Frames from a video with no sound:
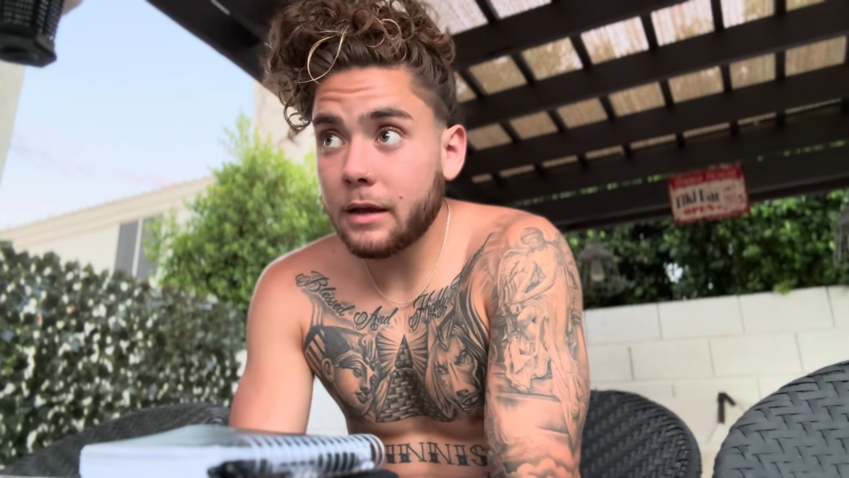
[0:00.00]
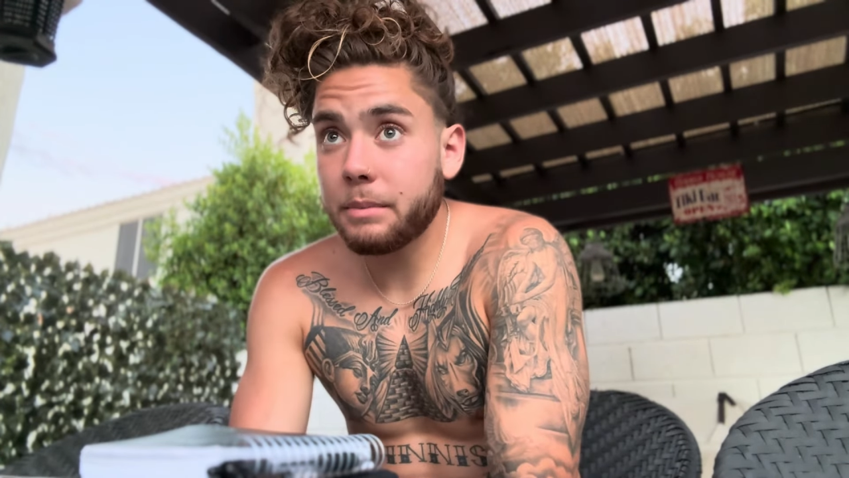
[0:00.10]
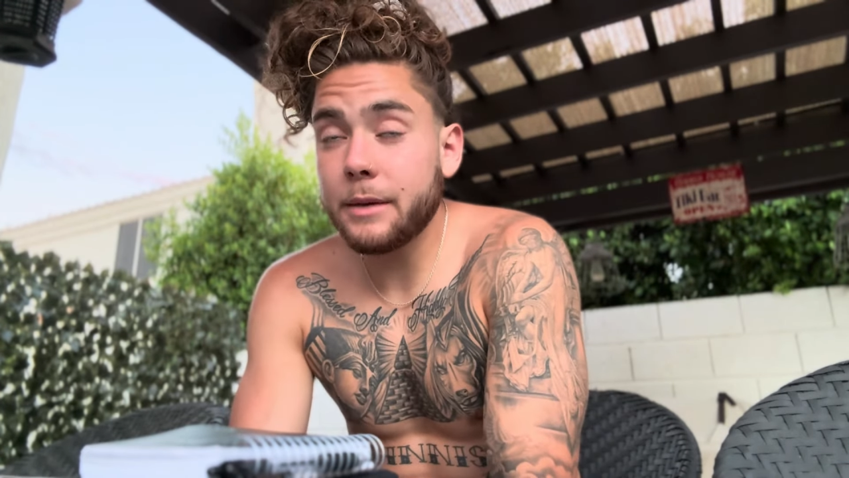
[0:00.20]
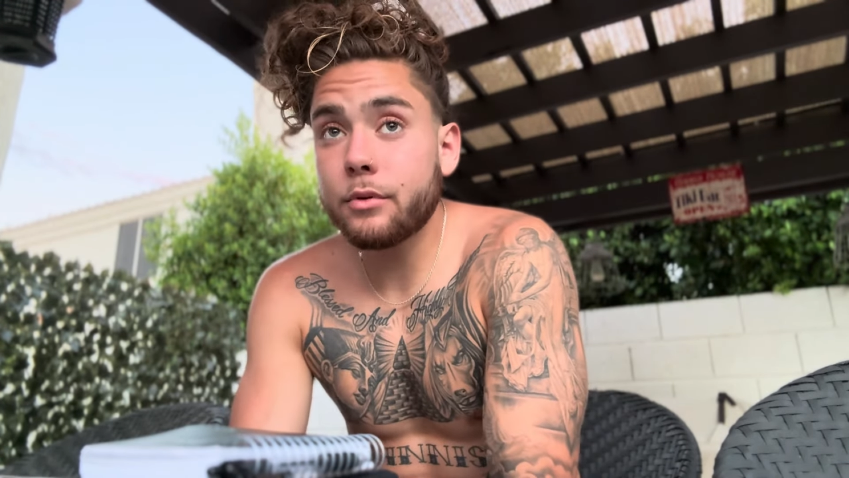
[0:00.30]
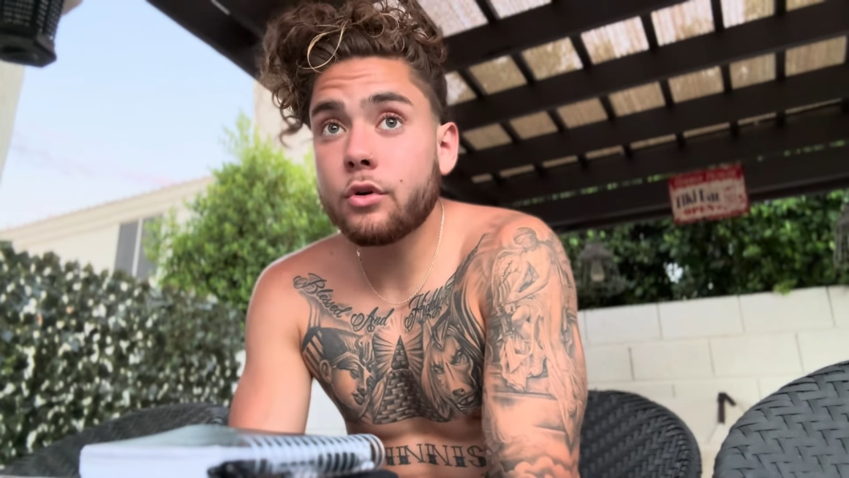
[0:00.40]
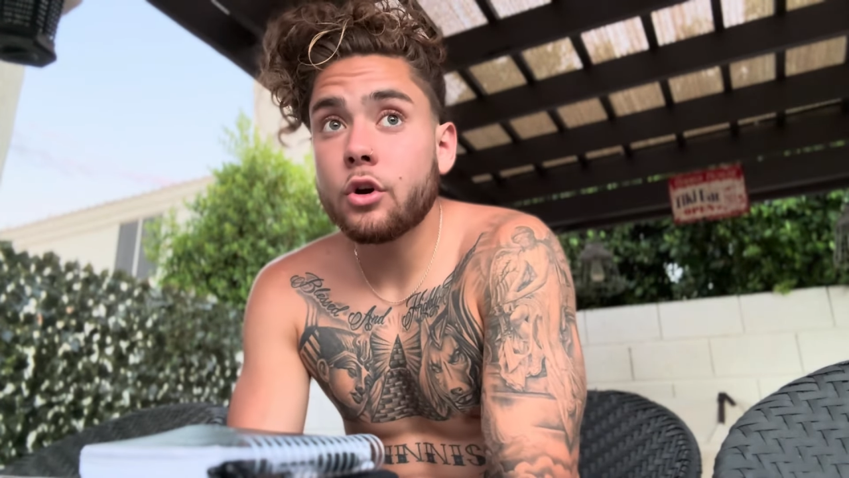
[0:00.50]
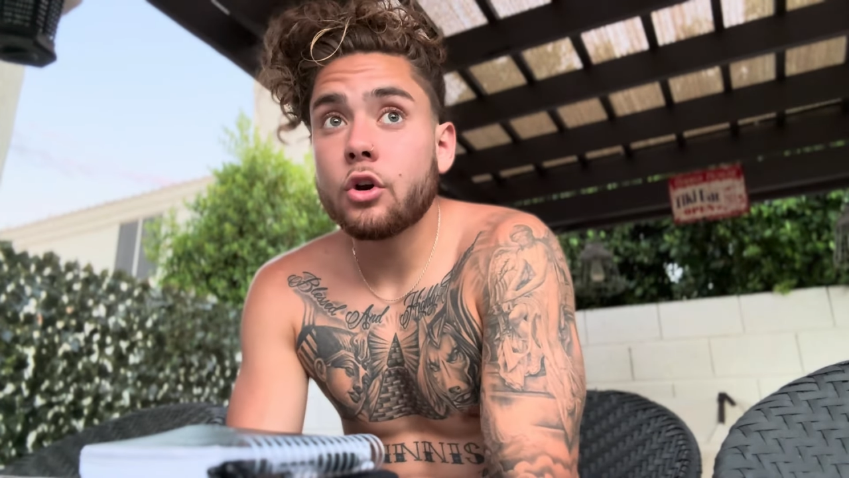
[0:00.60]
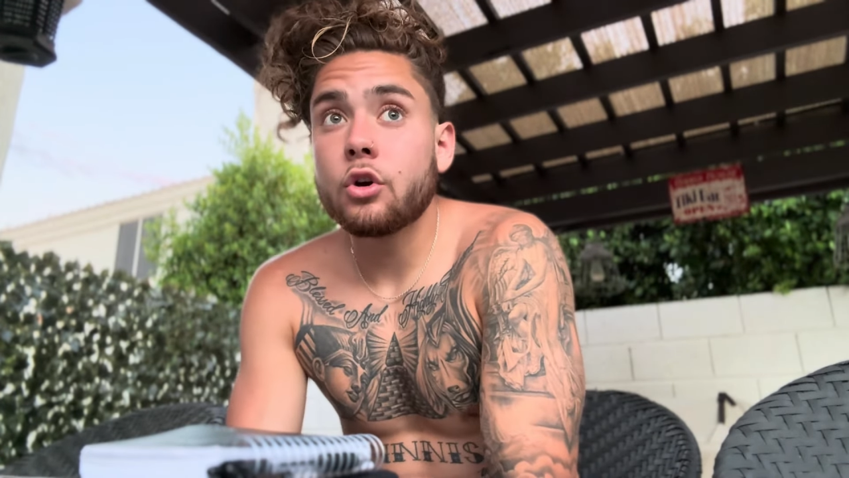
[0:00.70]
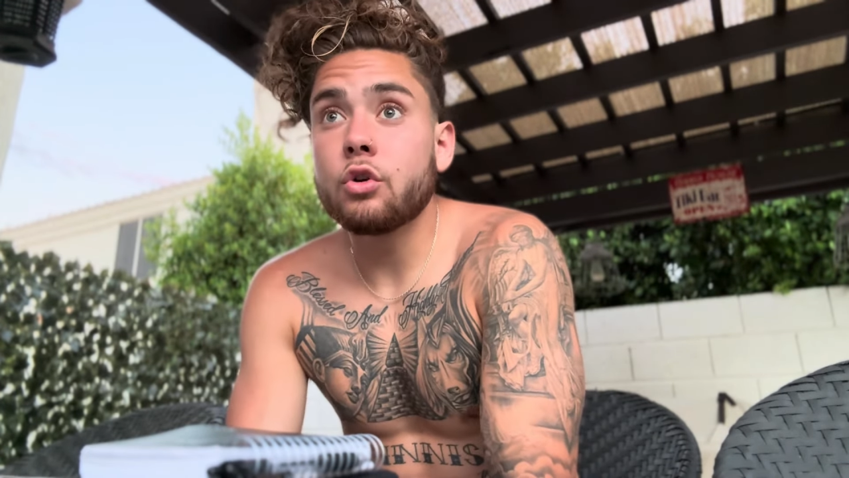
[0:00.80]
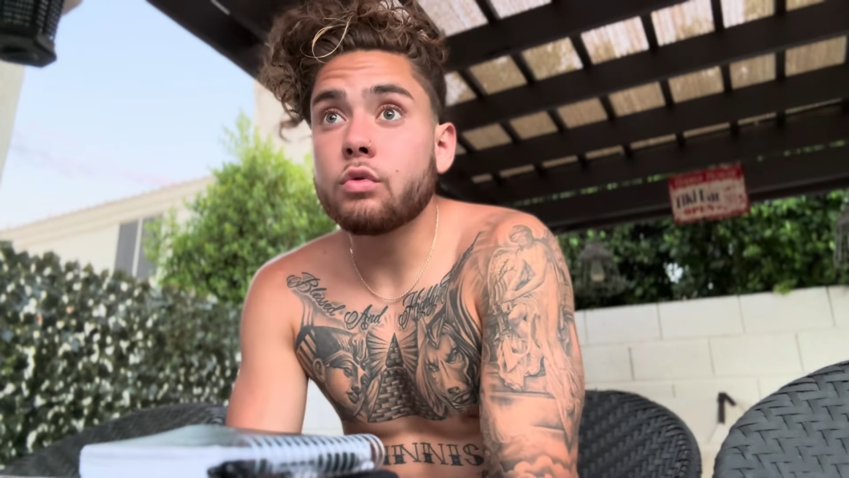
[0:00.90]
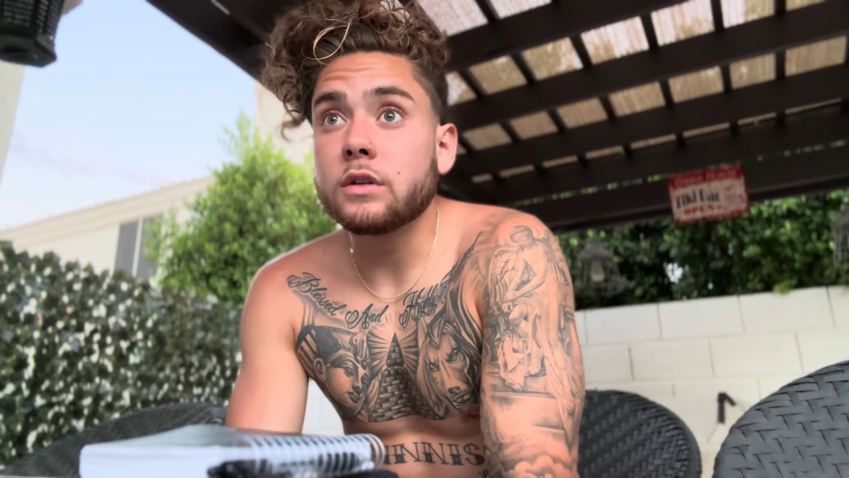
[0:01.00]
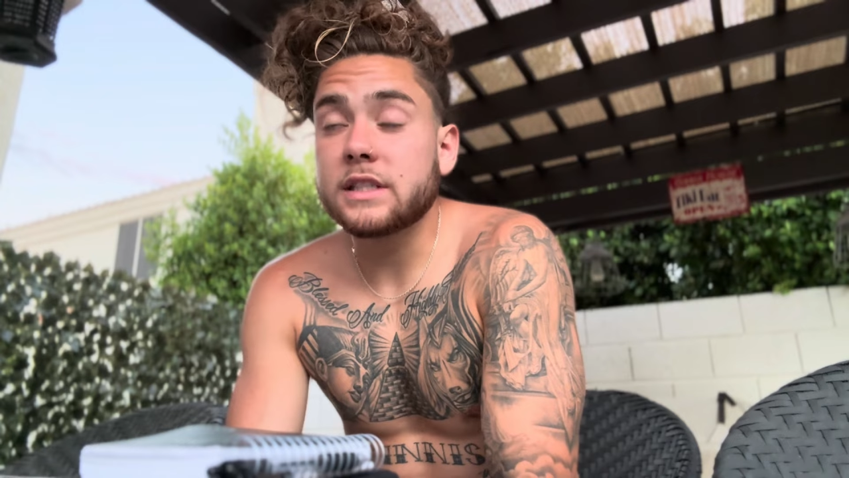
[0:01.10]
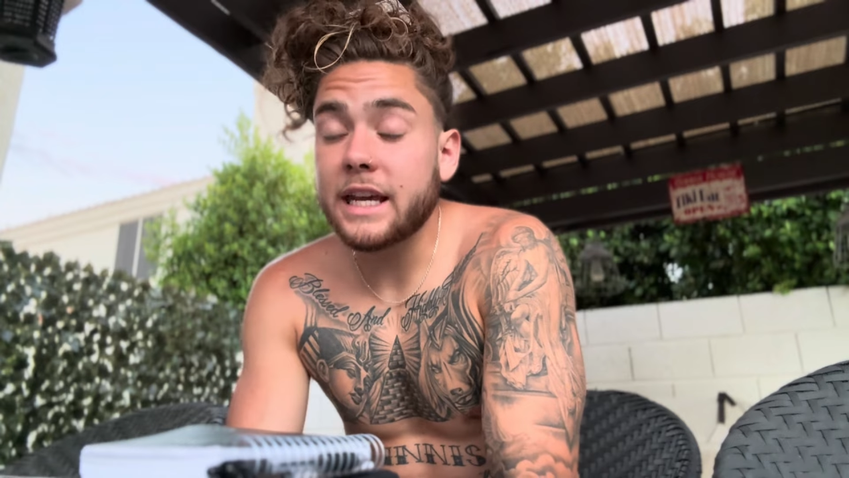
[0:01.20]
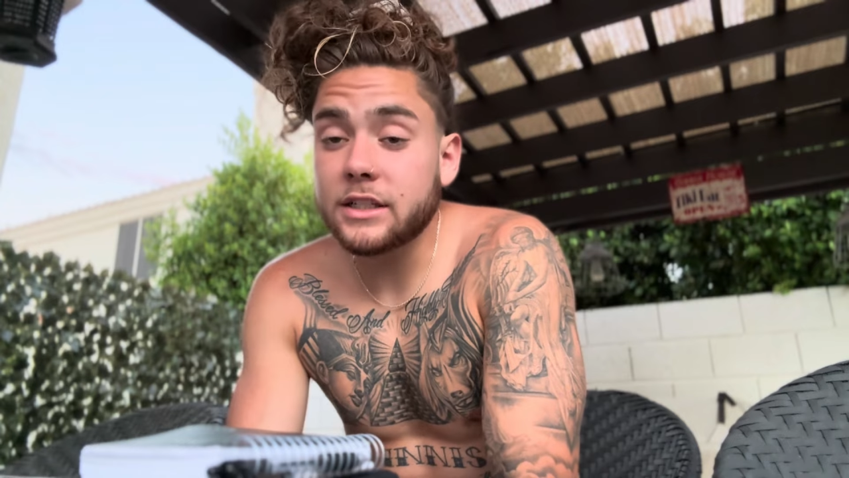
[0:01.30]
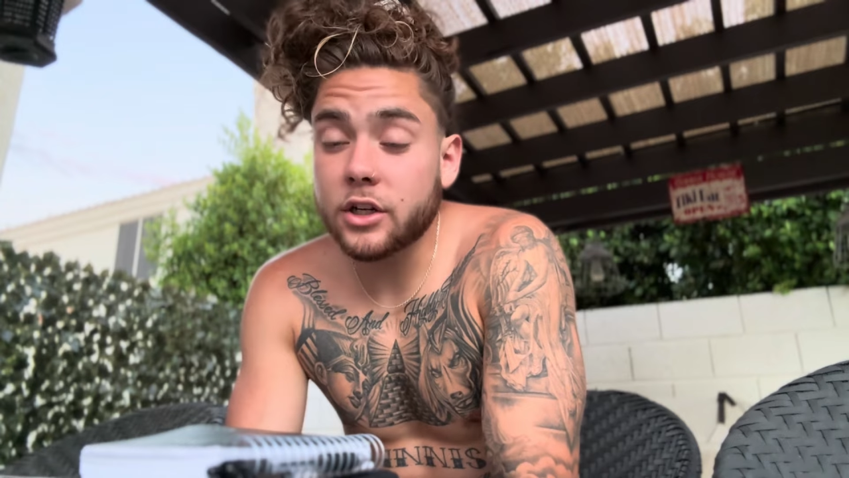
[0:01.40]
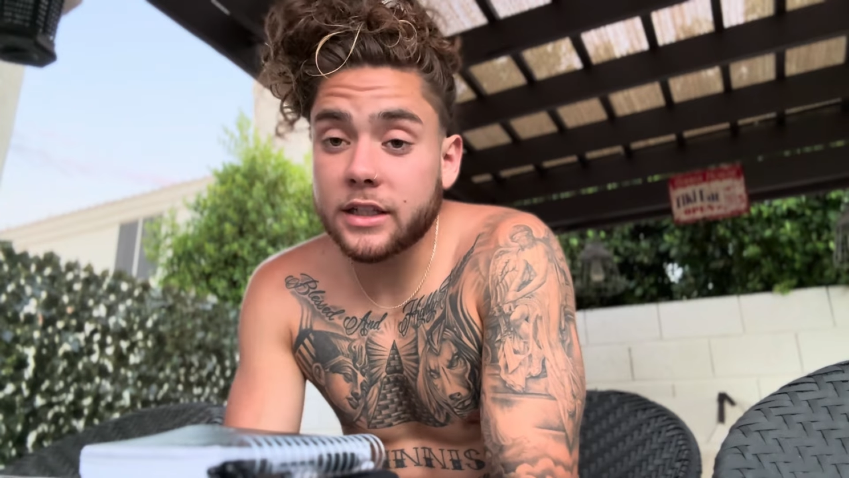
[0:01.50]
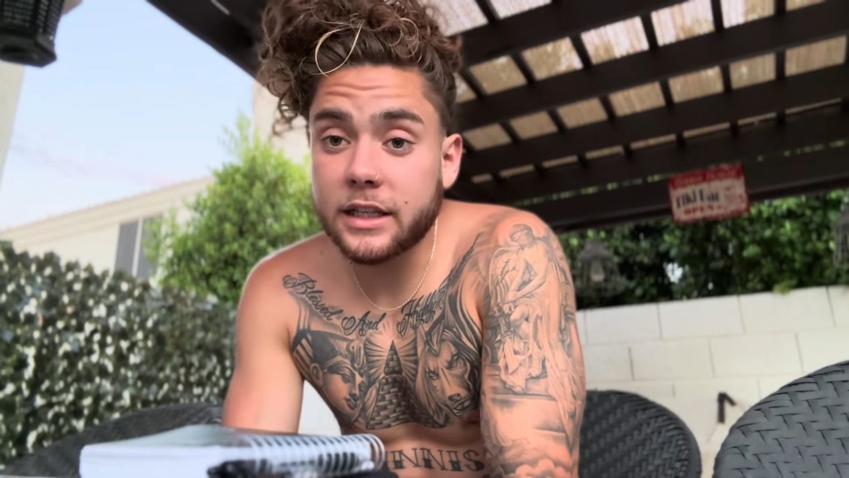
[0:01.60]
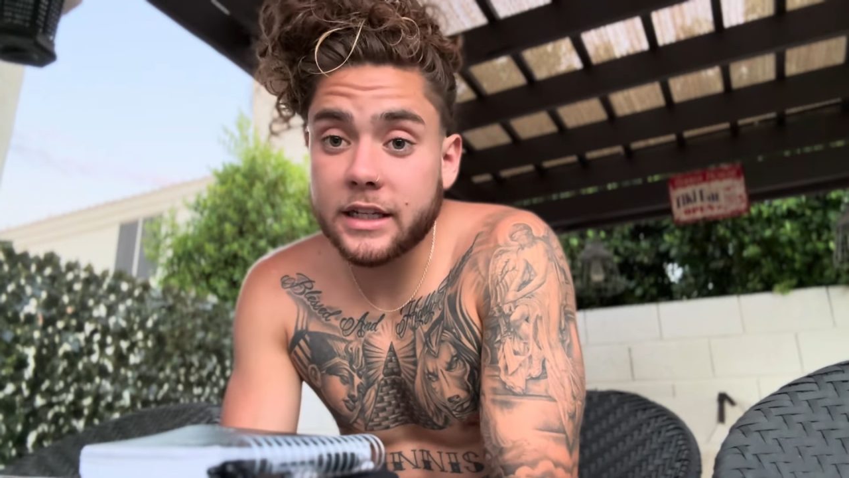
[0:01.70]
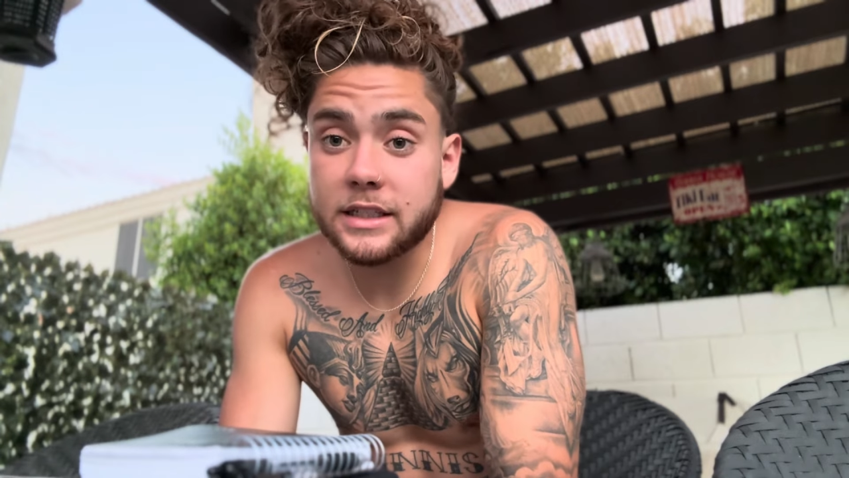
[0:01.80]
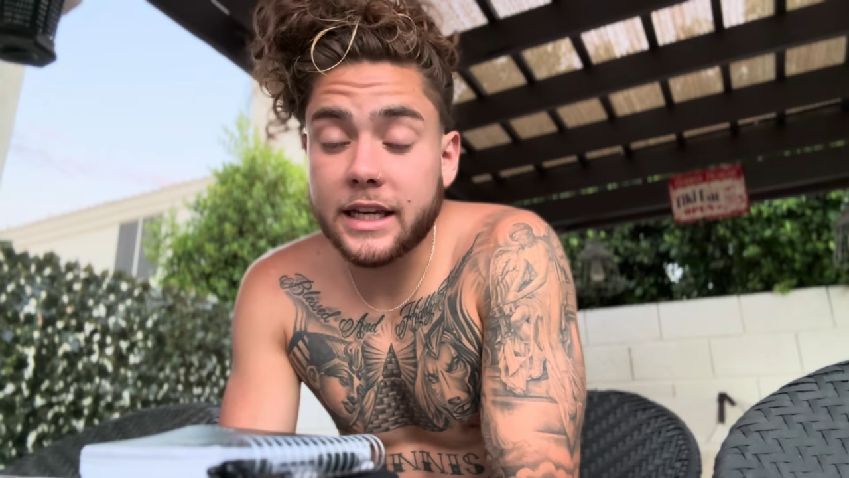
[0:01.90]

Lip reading: people who will say certain things